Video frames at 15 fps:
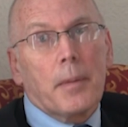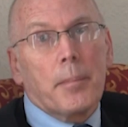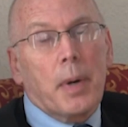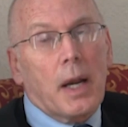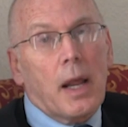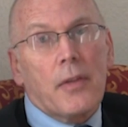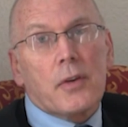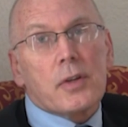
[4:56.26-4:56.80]

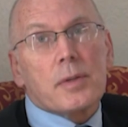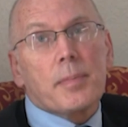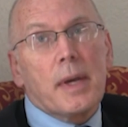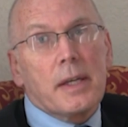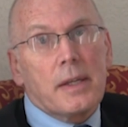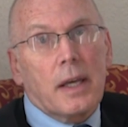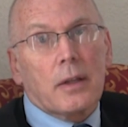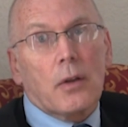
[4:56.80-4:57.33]
But others
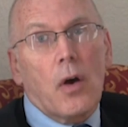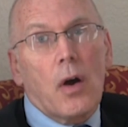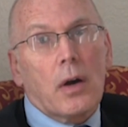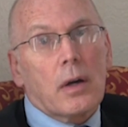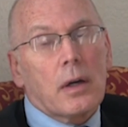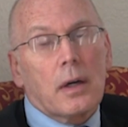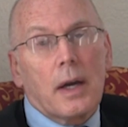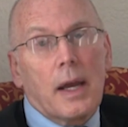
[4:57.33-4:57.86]
may take
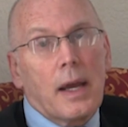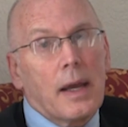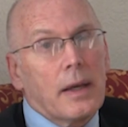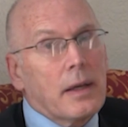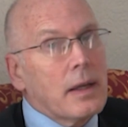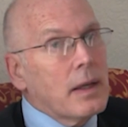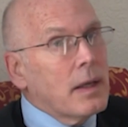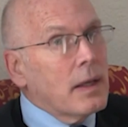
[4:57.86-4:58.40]
longer,
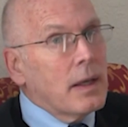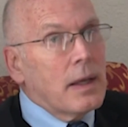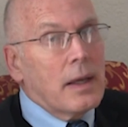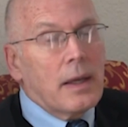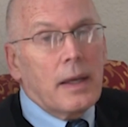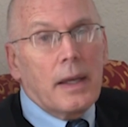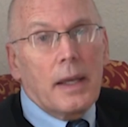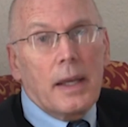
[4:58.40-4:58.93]
and
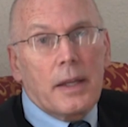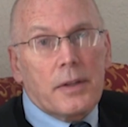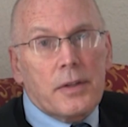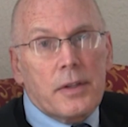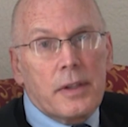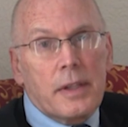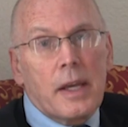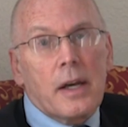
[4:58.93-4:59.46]

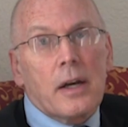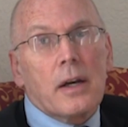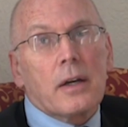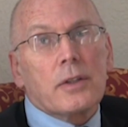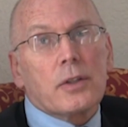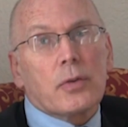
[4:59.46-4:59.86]
it's their